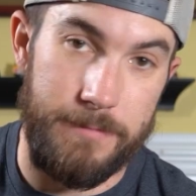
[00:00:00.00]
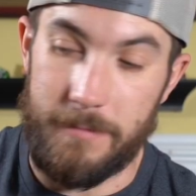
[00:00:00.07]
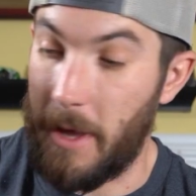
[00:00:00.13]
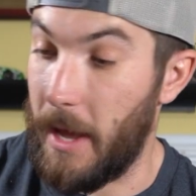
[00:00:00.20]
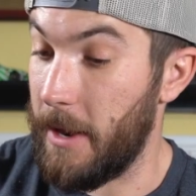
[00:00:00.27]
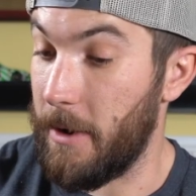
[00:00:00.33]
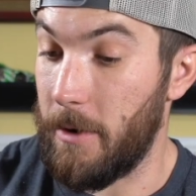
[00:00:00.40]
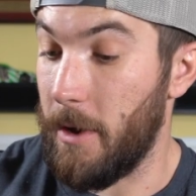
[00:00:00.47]

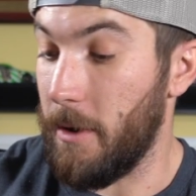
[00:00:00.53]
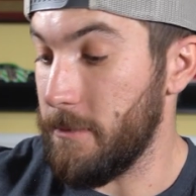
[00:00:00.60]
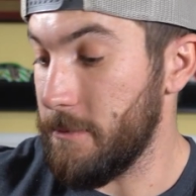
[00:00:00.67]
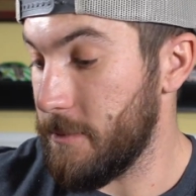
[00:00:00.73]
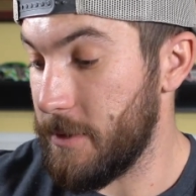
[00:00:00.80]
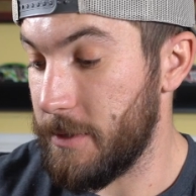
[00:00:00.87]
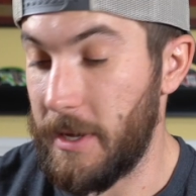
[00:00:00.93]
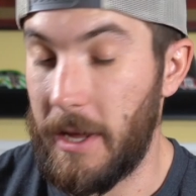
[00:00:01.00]
I don't know,
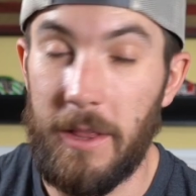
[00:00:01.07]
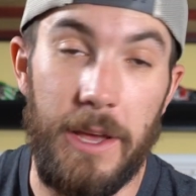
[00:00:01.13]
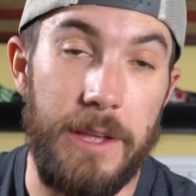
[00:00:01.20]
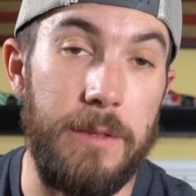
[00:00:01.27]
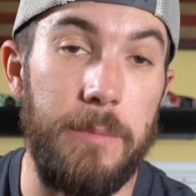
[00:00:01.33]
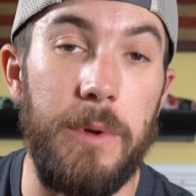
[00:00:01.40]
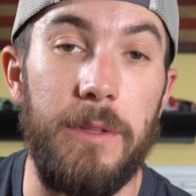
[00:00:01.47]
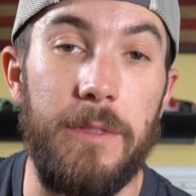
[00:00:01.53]
I like
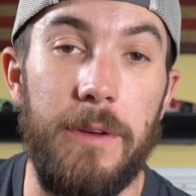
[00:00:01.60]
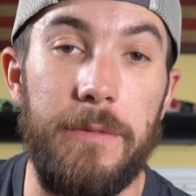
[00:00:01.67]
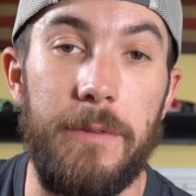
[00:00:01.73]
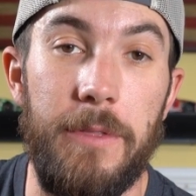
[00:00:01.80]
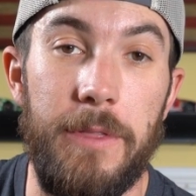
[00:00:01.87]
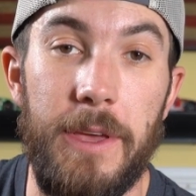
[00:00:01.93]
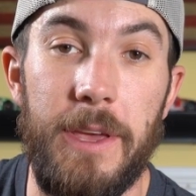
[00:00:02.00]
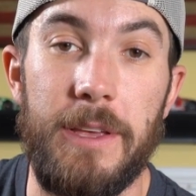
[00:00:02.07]
to build
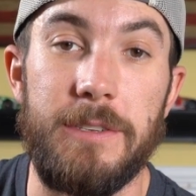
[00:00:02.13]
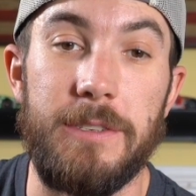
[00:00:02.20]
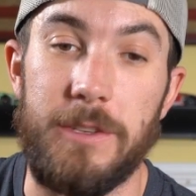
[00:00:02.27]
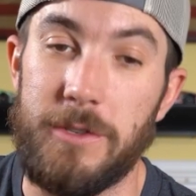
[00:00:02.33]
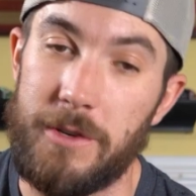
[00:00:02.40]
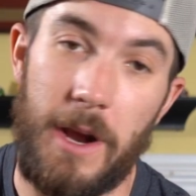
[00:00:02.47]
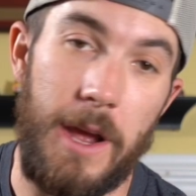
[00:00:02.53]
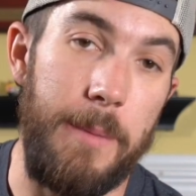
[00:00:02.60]
different things
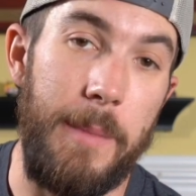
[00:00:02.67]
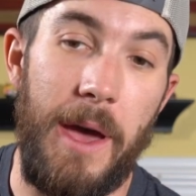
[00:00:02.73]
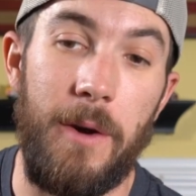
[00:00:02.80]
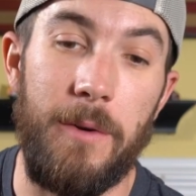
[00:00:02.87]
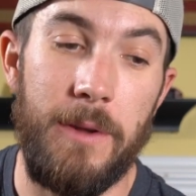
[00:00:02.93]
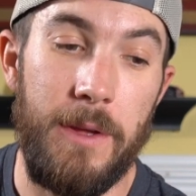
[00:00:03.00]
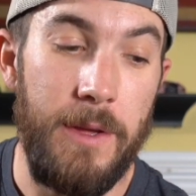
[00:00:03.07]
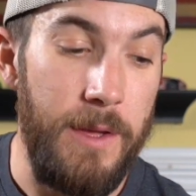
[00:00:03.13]
and try them
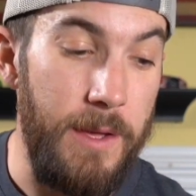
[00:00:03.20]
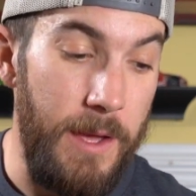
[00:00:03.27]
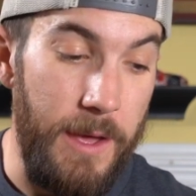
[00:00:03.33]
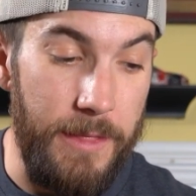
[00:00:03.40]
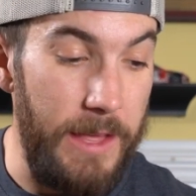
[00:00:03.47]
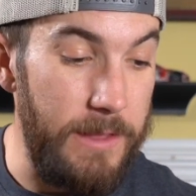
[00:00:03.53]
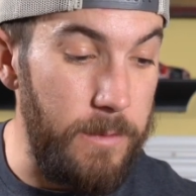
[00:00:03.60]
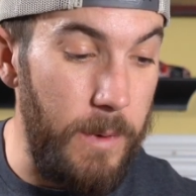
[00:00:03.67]
out,
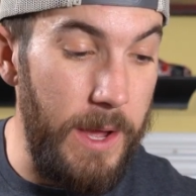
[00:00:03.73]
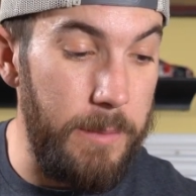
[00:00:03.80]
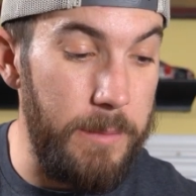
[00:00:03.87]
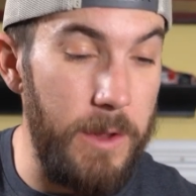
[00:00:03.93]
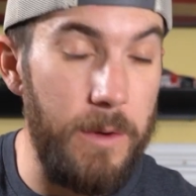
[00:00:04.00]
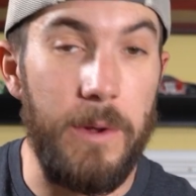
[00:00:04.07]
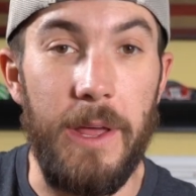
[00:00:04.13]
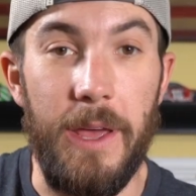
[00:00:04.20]
and that's why I'm
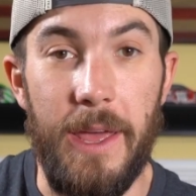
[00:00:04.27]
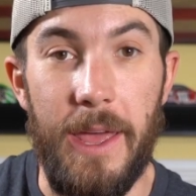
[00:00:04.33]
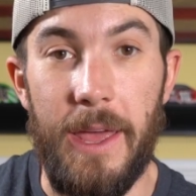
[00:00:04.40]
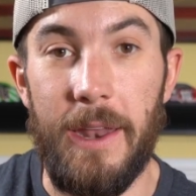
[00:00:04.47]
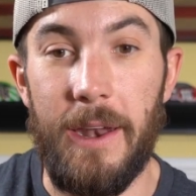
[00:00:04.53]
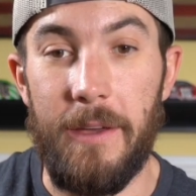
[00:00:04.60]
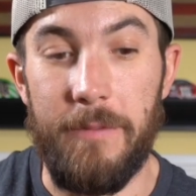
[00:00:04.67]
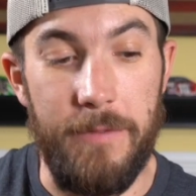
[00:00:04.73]
doing it.
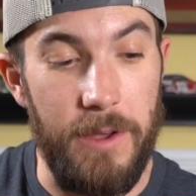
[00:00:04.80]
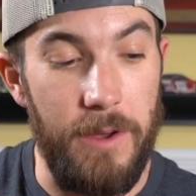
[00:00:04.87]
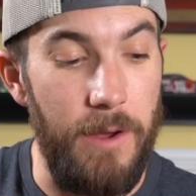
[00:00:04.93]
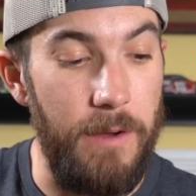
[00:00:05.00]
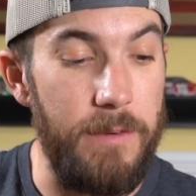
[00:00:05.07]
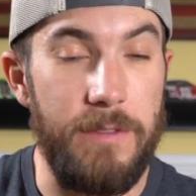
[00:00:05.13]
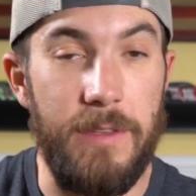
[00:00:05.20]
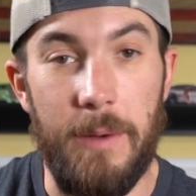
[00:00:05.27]
And I figure
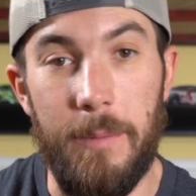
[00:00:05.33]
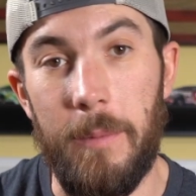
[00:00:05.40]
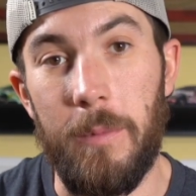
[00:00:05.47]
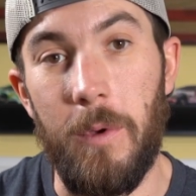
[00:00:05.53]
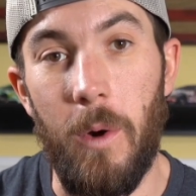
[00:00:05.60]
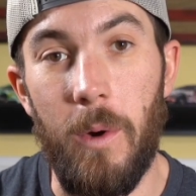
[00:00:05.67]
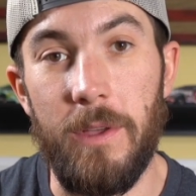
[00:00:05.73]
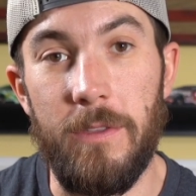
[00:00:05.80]
every time I'm
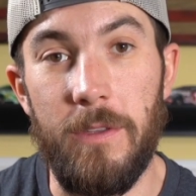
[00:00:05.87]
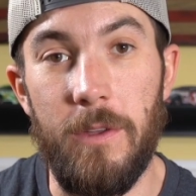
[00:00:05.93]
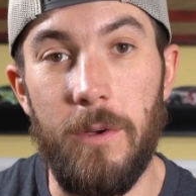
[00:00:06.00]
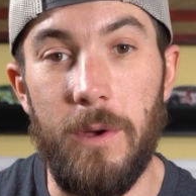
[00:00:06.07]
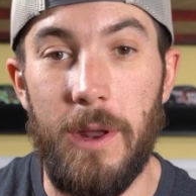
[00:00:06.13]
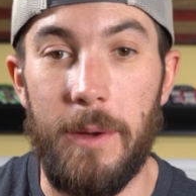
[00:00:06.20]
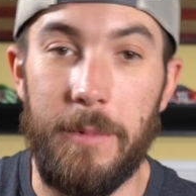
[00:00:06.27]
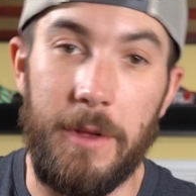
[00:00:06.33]
going to do
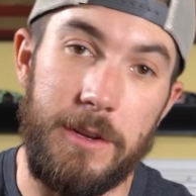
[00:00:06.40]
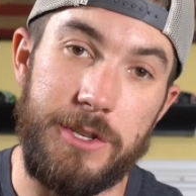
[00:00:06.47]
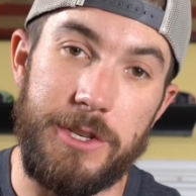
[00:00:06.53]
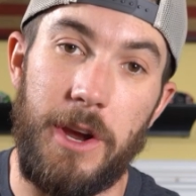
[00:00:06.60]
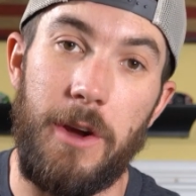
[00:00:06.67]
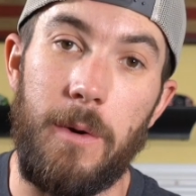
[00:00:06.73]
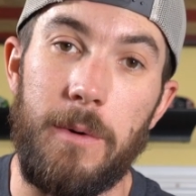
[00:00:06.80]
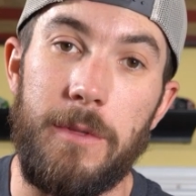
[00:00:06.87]
it, I'm going to
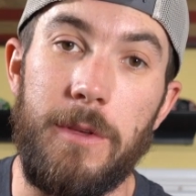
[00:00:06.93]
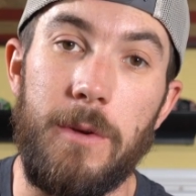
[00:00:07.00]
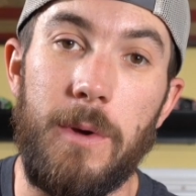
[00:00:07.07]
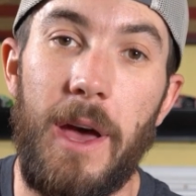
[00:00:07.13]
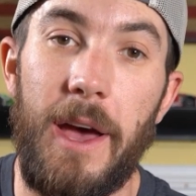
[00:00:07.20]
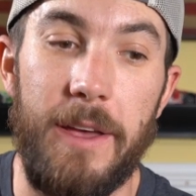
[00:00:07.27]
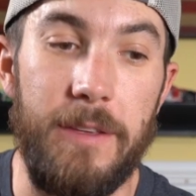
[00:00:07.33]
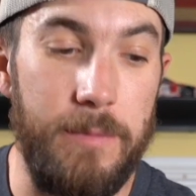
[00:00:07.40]
share it with you
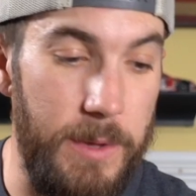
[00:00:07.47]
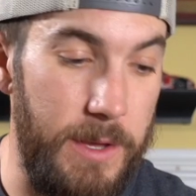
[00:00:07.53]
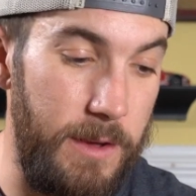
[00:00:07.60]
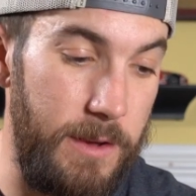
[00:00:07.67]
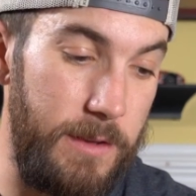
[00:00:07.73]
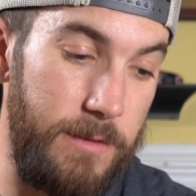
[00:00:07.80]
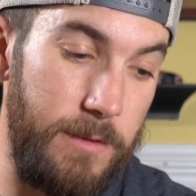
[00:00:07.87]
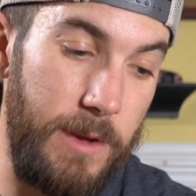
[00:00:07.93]
guys
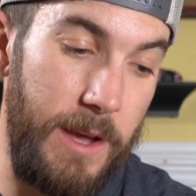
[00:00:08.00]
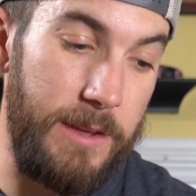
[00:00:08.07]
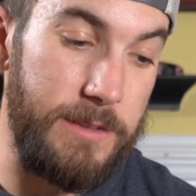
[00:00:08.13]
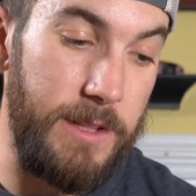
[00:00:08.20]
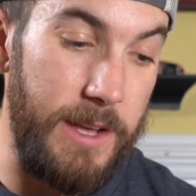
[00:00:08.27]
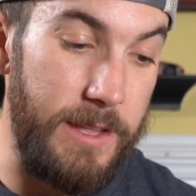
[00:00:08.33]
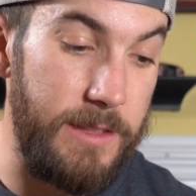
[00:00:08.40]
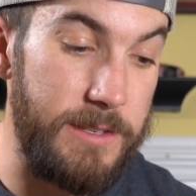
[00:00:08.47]
because you guys
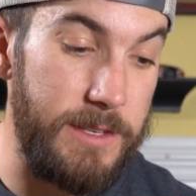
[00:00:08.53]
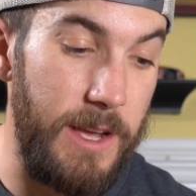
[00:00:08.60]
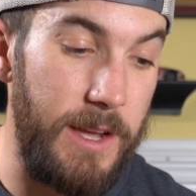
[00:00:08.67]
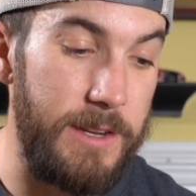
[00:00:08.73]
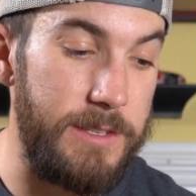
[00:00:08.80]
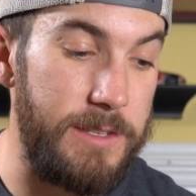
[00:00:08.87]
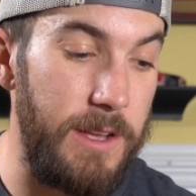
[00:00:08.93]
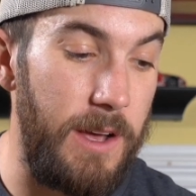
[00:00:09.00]
like this kind
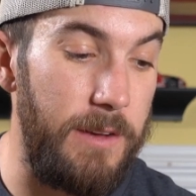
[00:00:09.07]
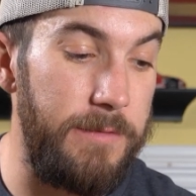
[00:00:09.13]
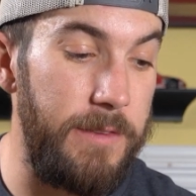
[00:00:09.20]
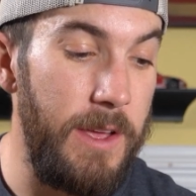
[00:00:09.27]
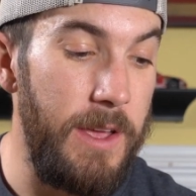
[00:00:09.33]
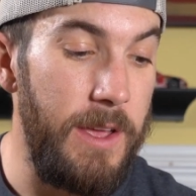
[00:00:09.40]
of stuff.